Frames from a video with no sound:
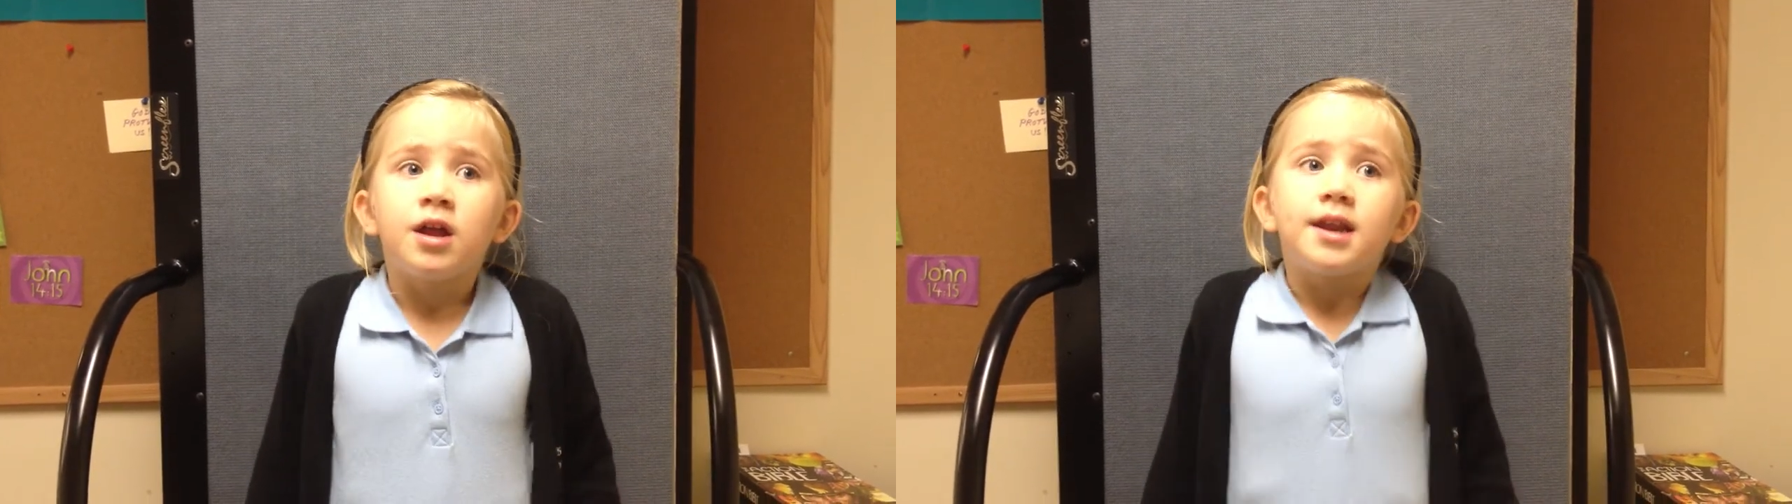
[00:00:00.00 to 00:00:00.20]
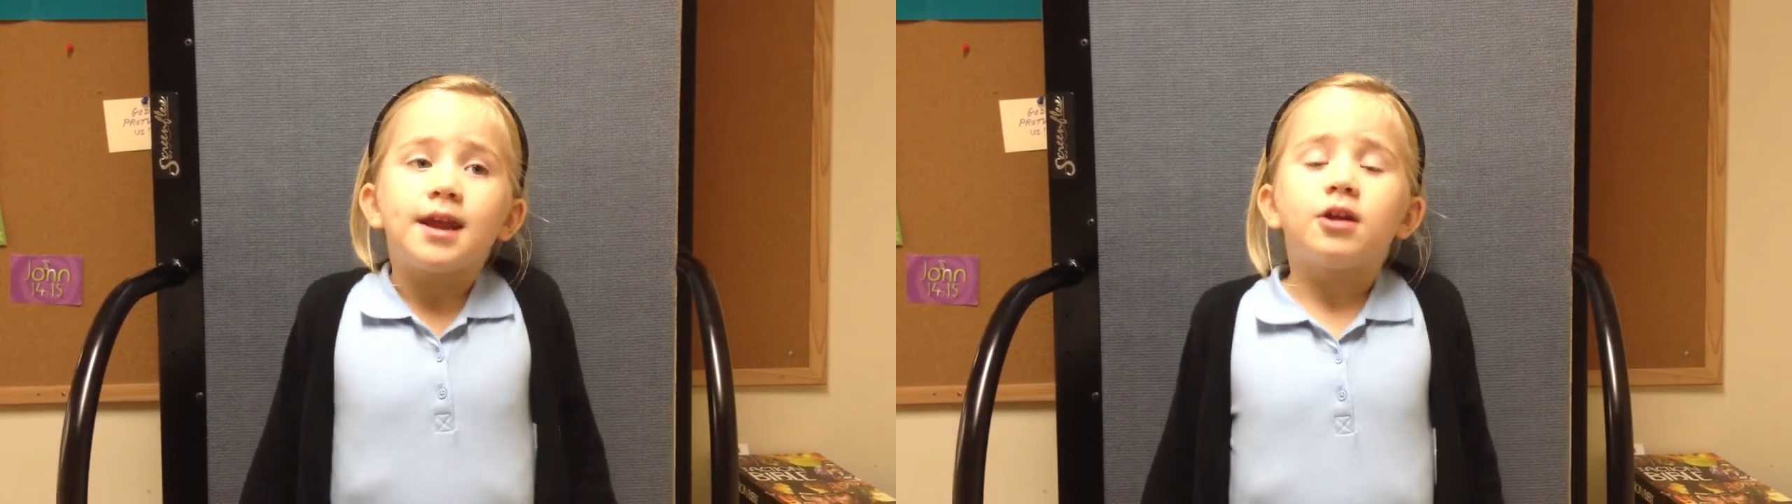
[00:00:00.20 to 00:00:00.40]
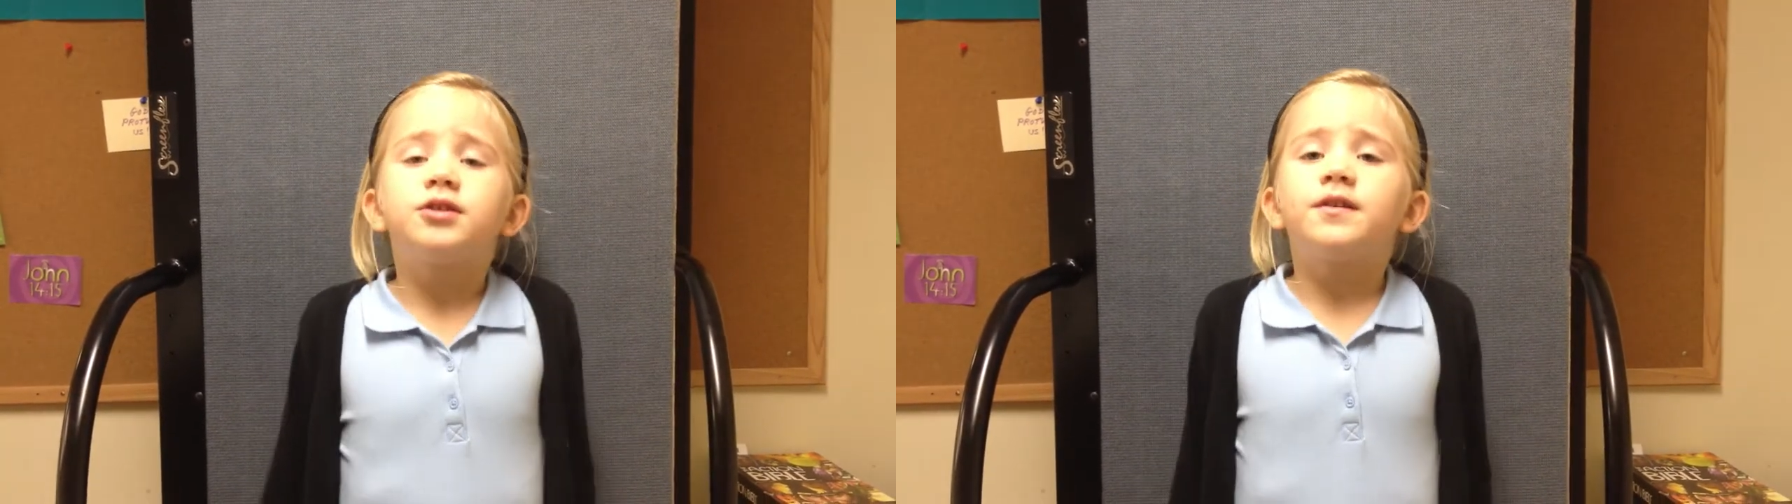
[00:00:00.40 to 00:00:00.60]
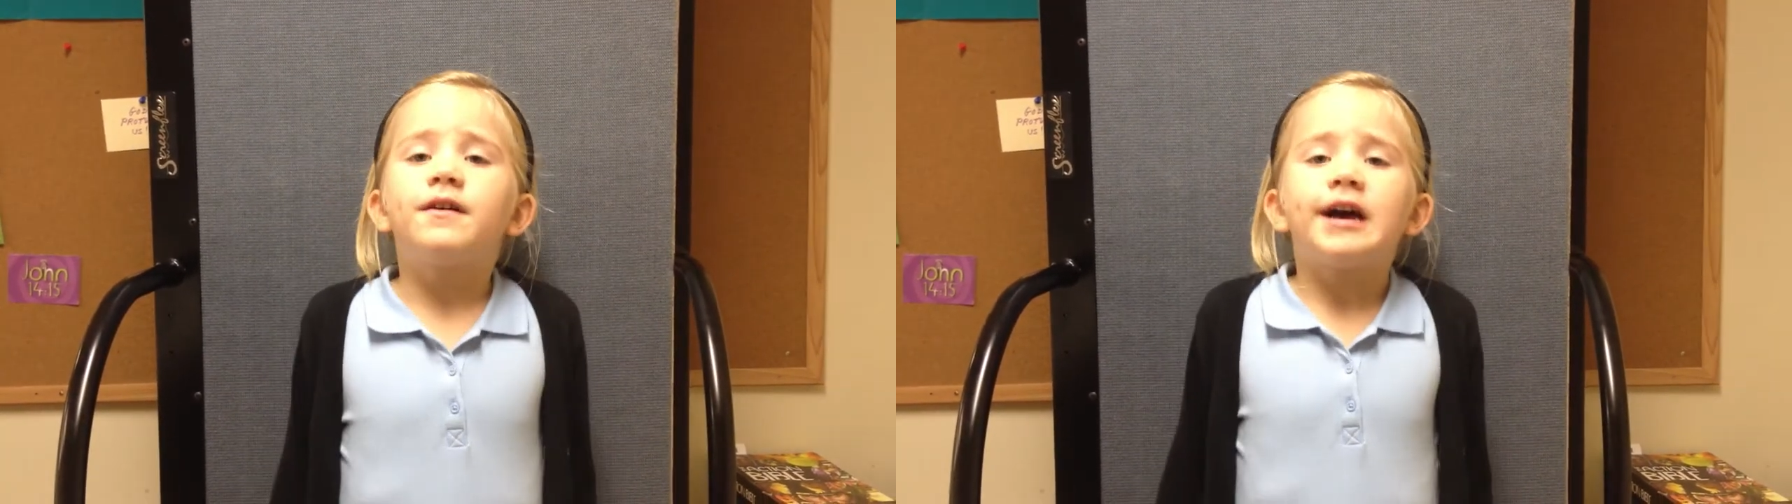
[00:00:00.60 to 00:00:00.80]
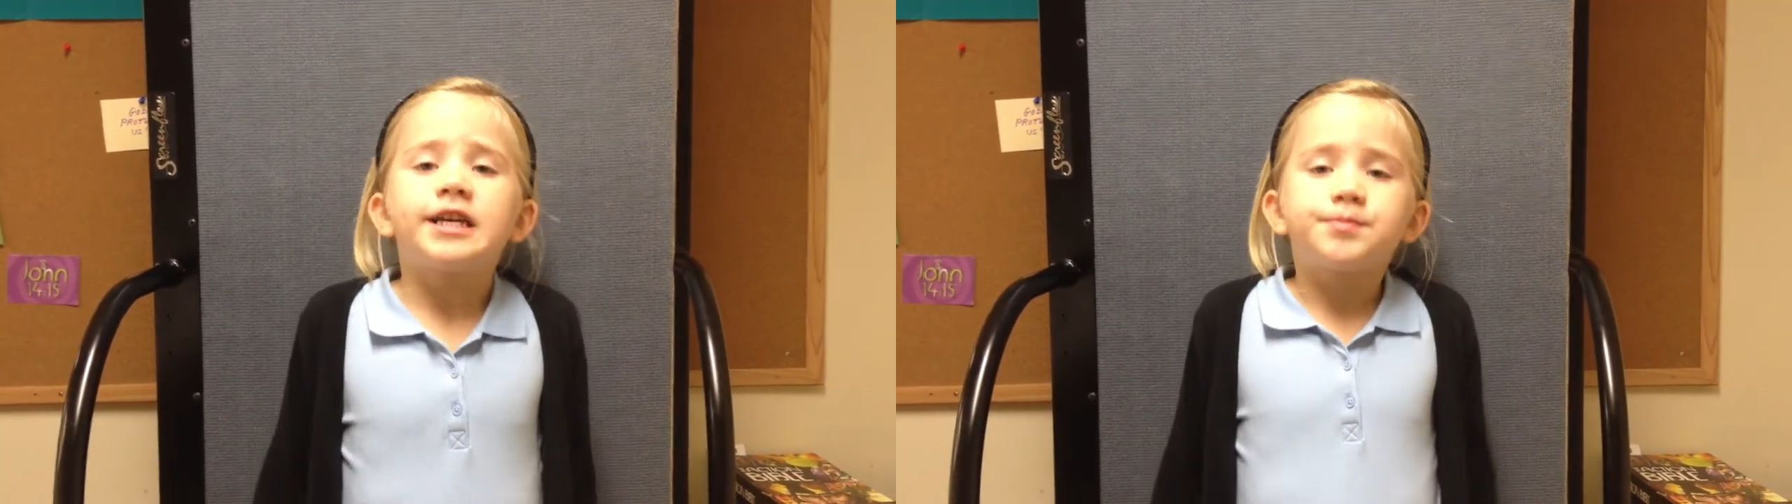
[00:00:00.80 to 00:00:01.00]
Needles have
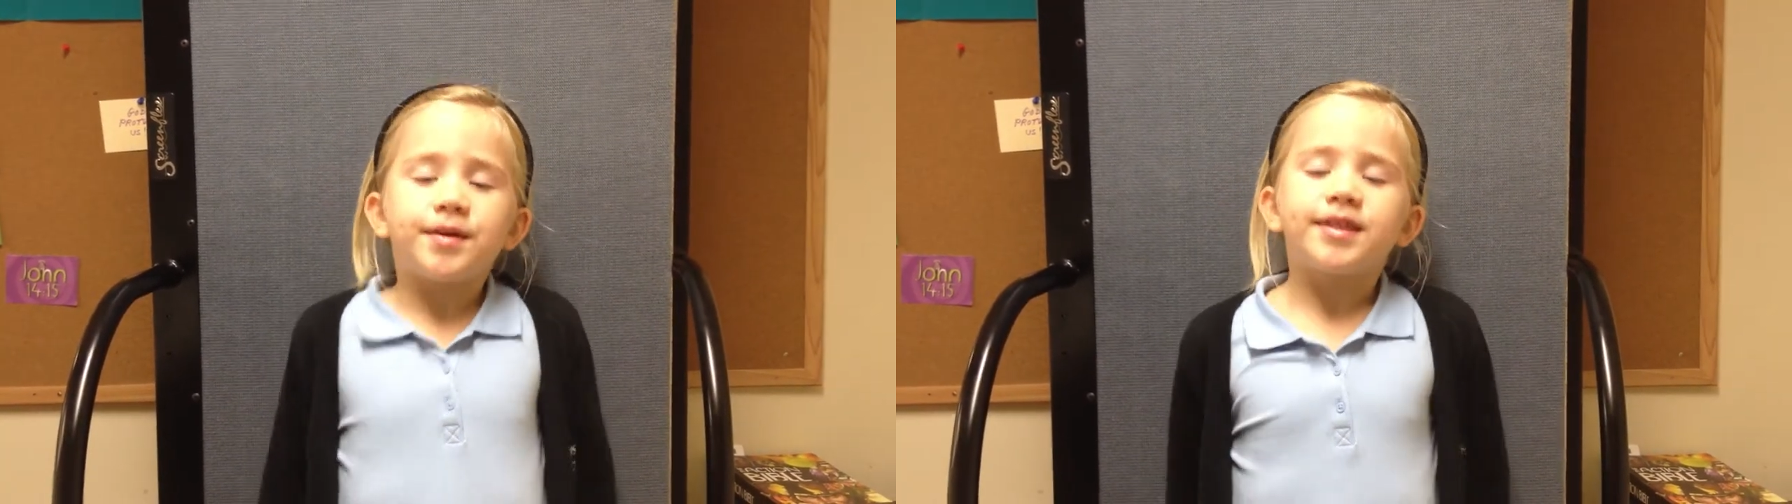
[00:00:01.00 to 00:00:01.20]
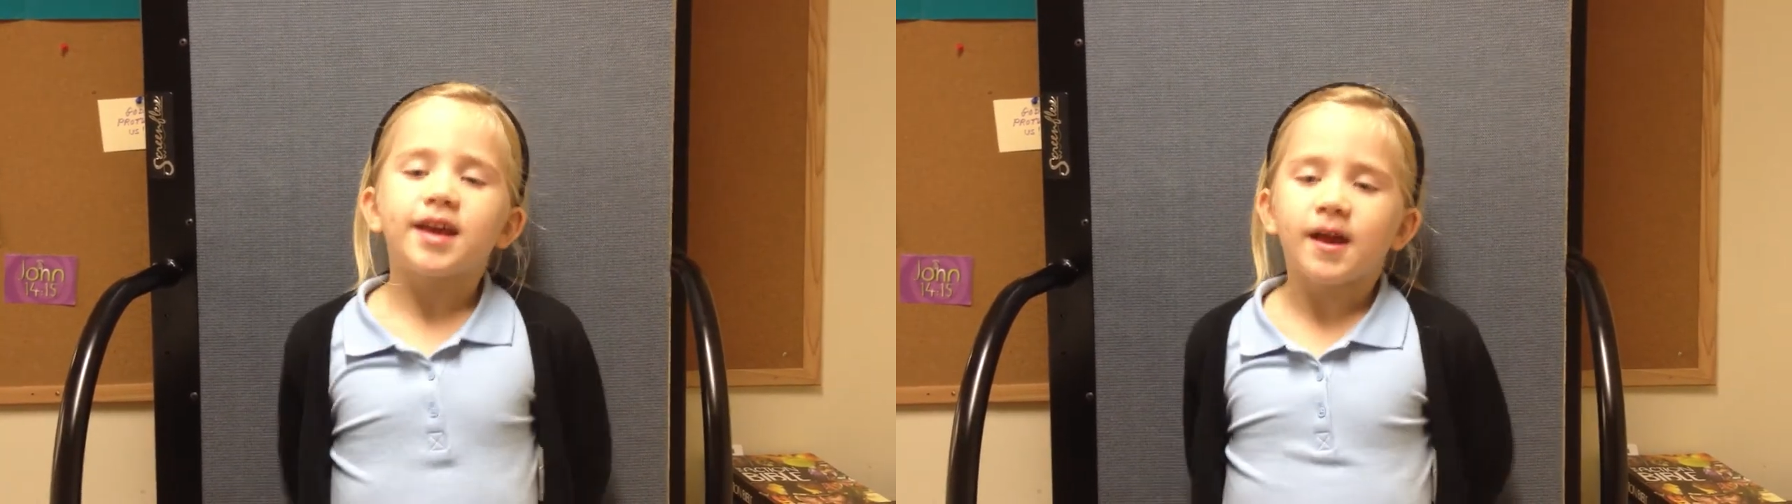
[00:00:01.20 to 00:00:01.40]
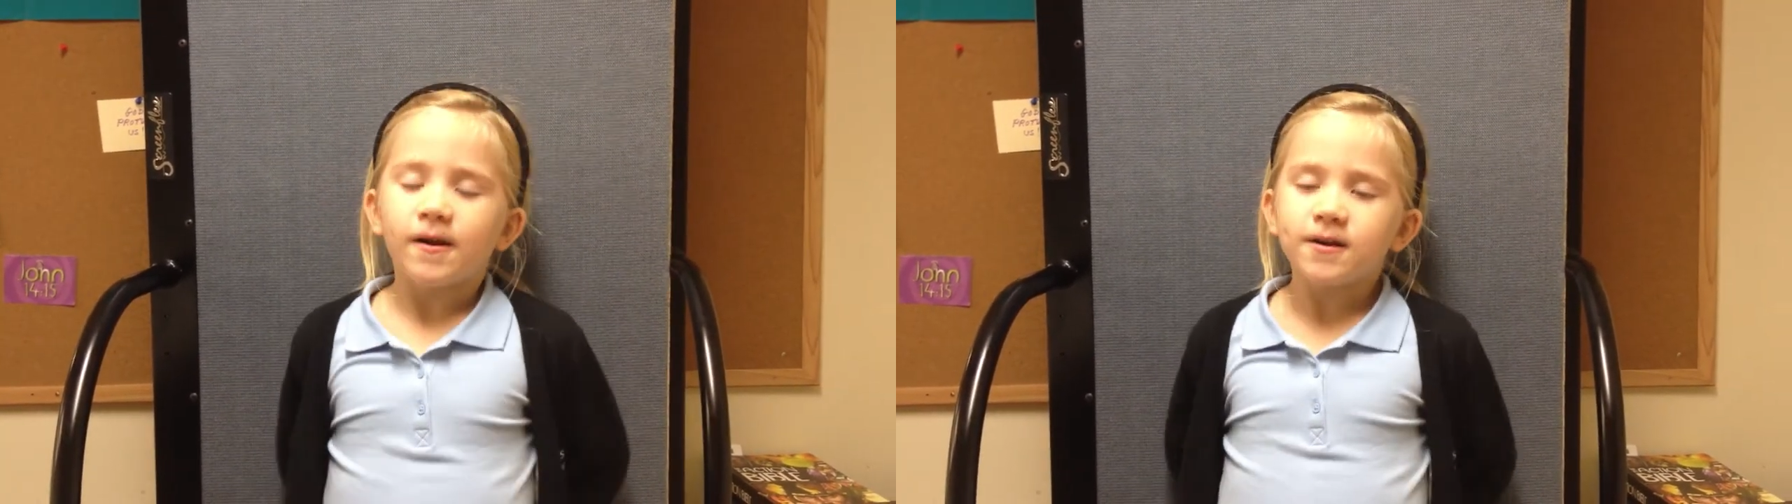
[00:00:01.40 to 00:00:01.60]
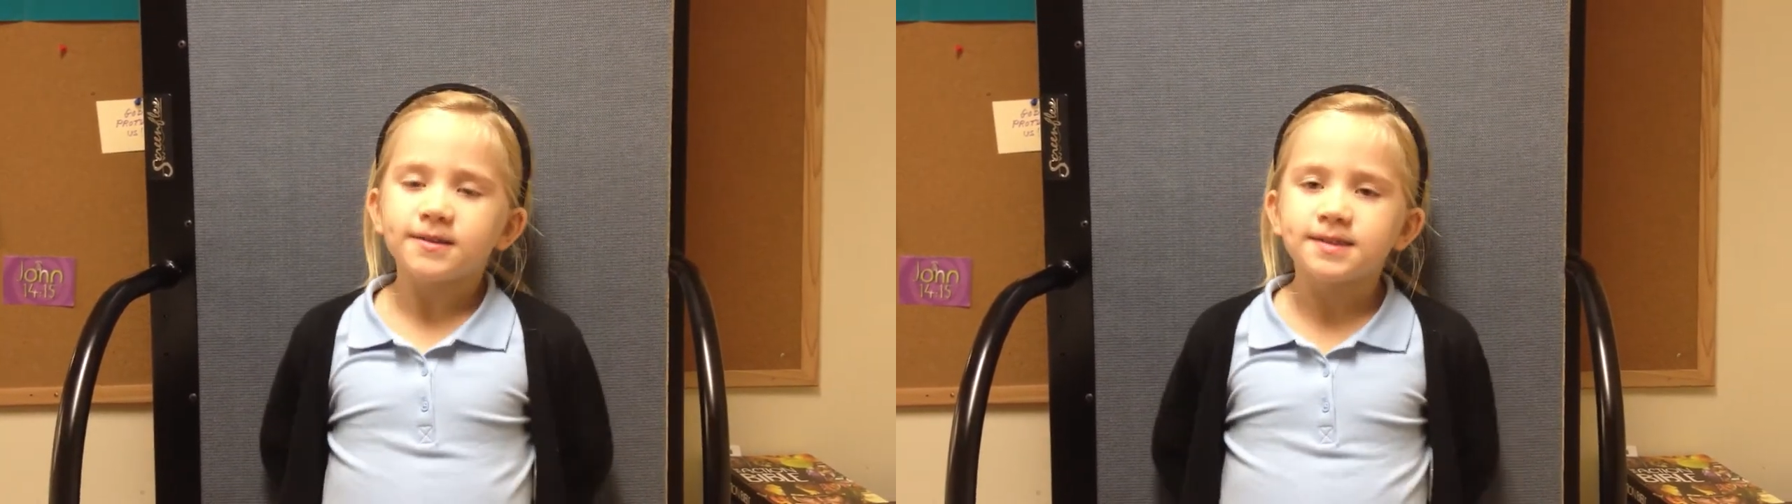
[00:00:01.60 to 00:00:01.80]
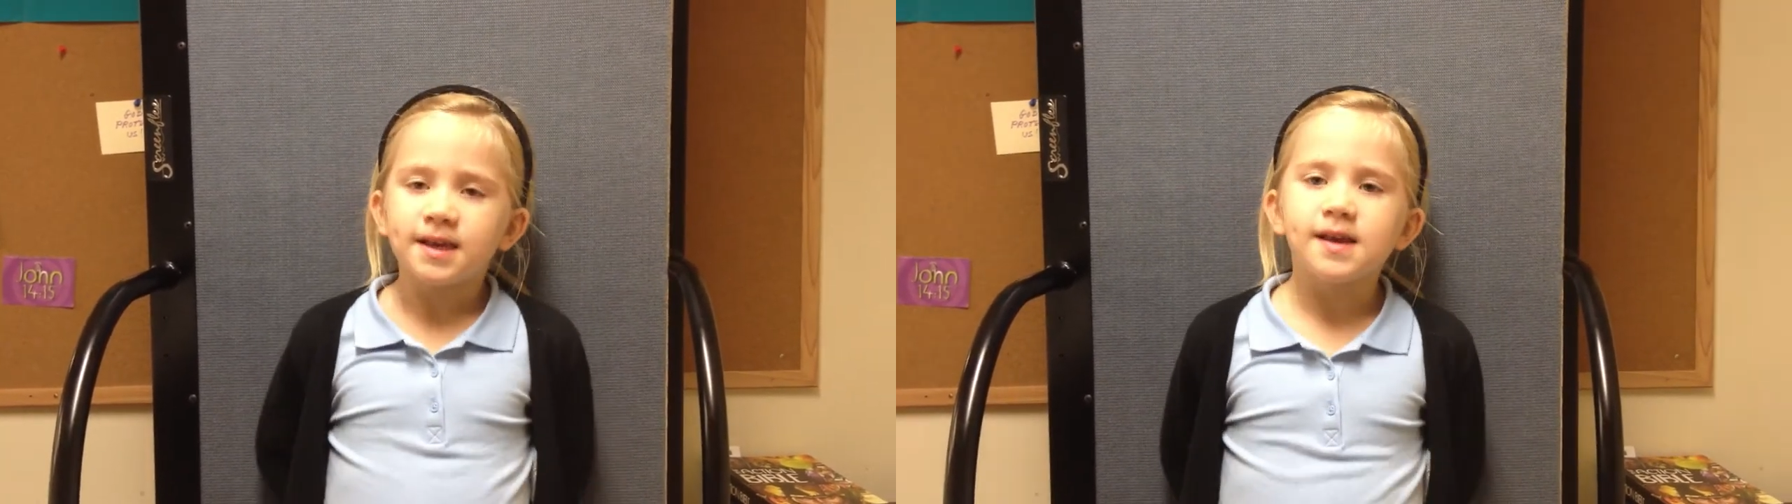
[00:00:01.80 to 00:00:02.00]
eyes but they
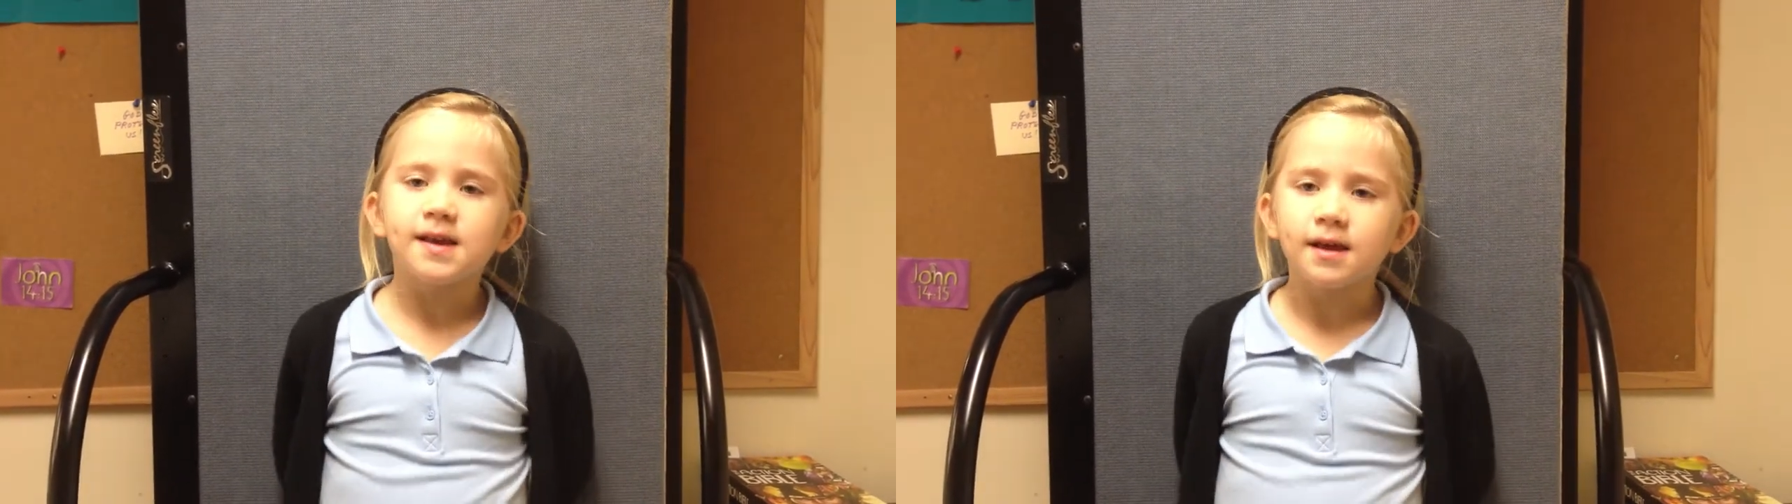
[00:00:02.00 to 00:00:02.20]
cannot see.